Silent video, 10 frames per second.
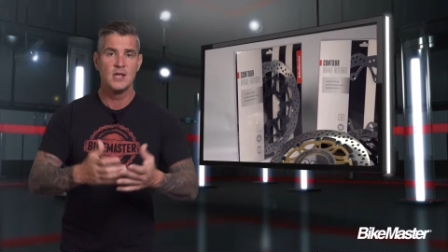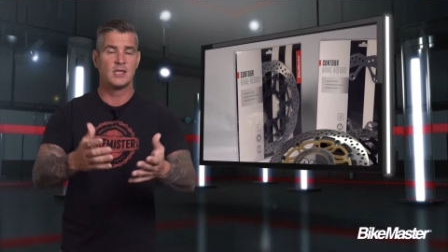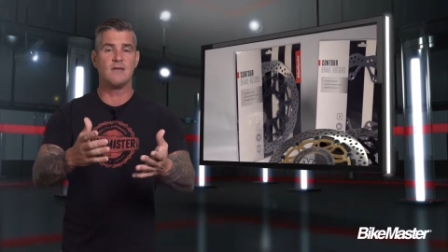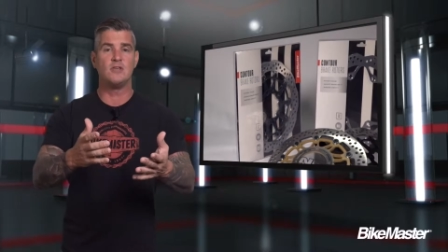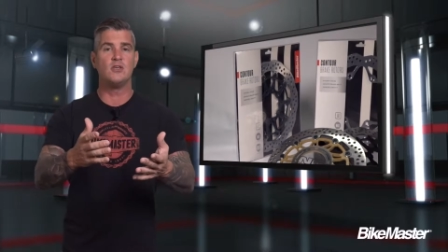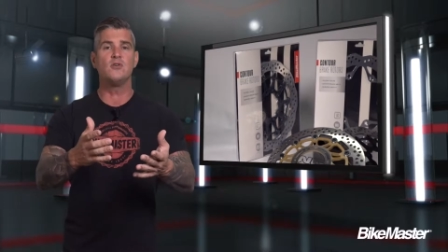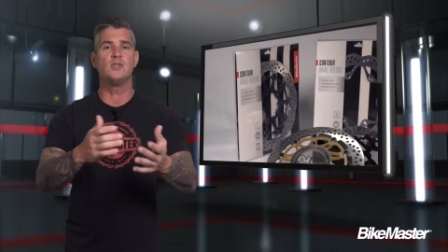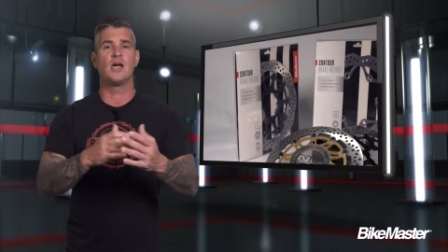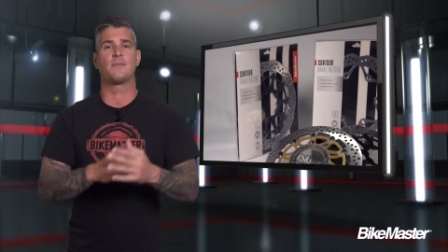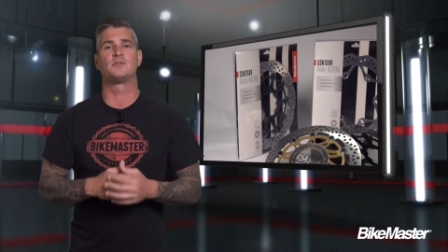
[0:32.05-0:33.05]
giving you
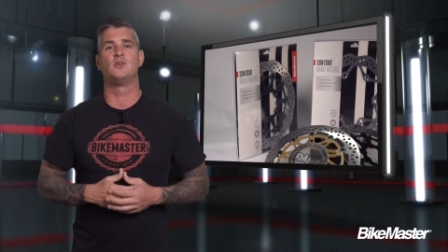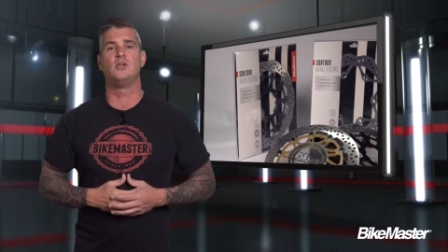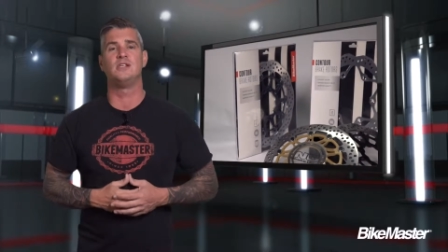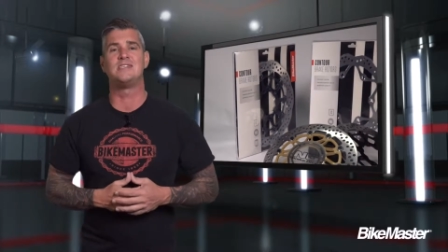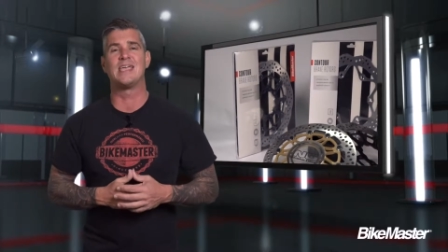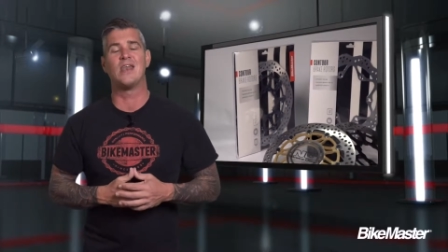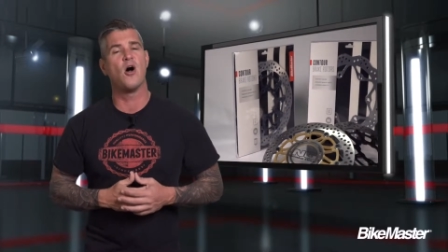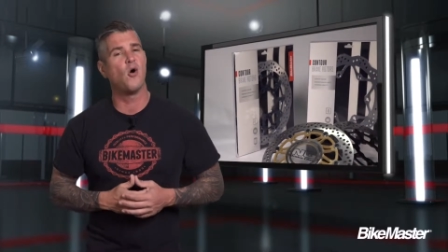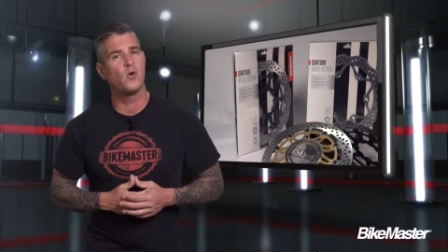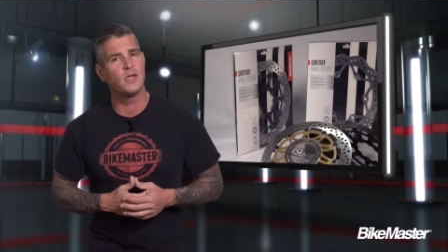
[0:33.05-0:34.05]
the opportunity to get
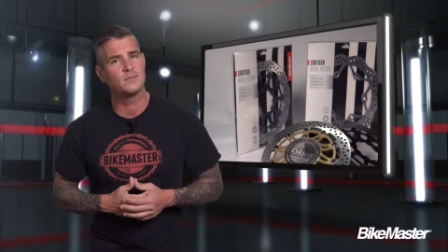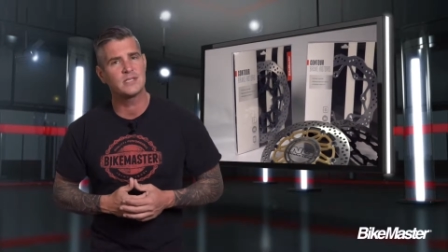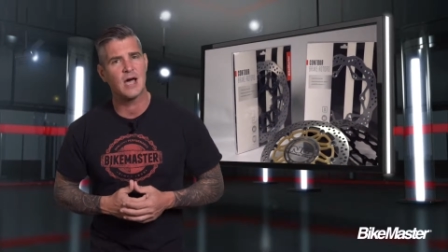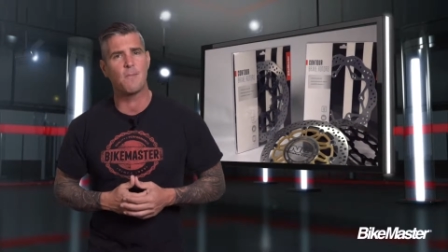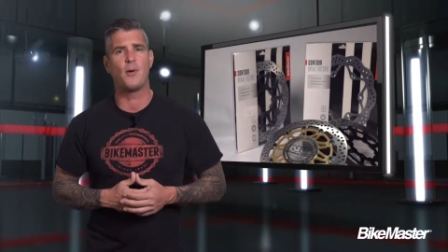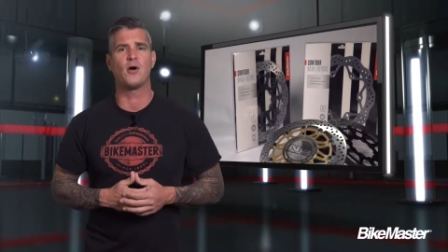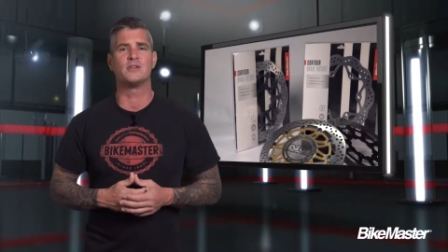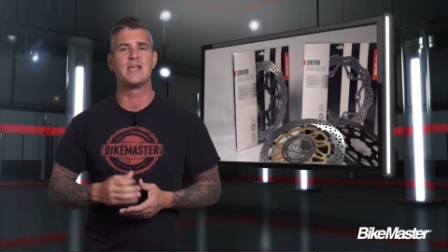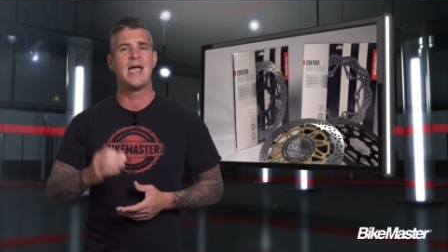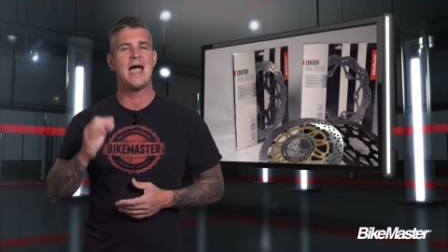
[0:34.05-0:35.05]
OEM style
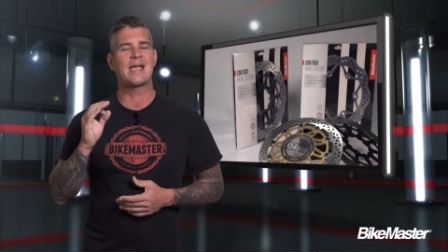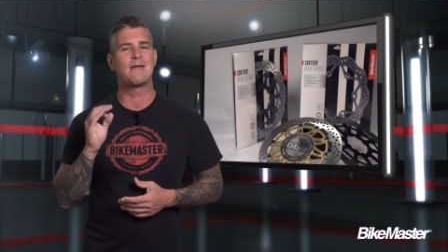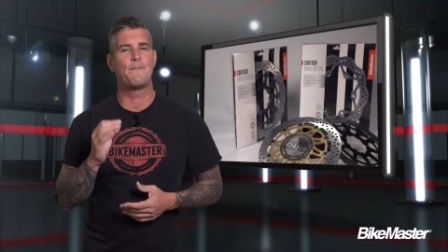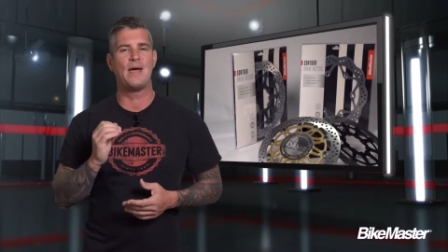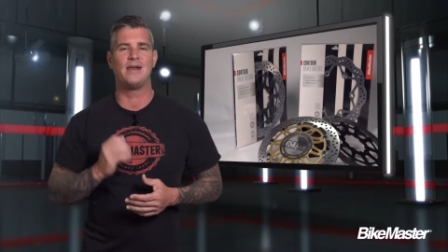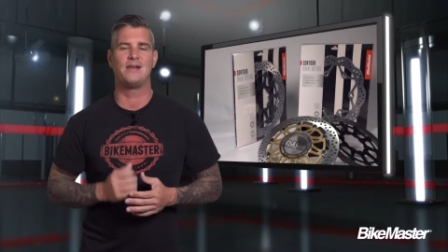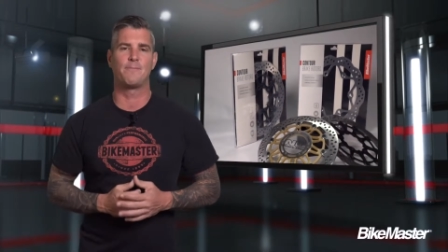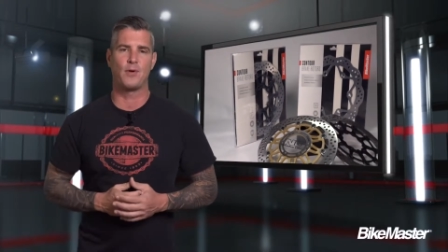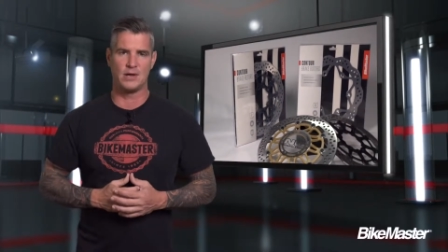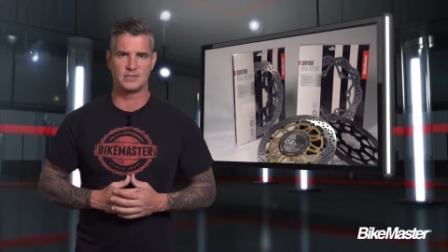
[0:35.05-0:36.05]
parts at competitive
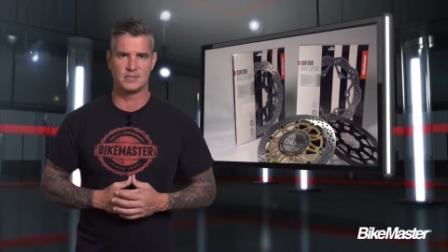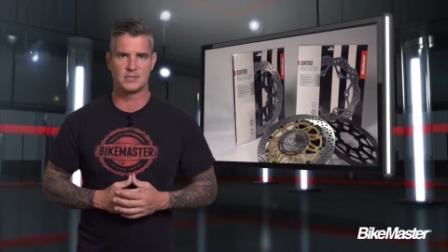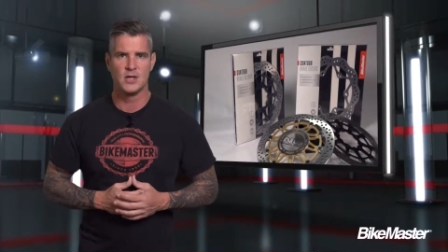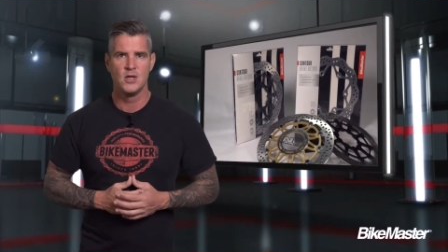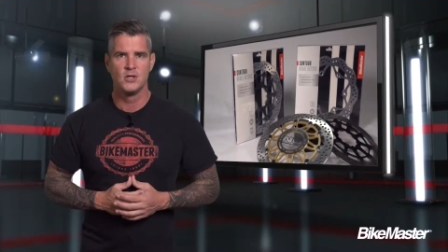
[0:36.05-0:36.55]
prices.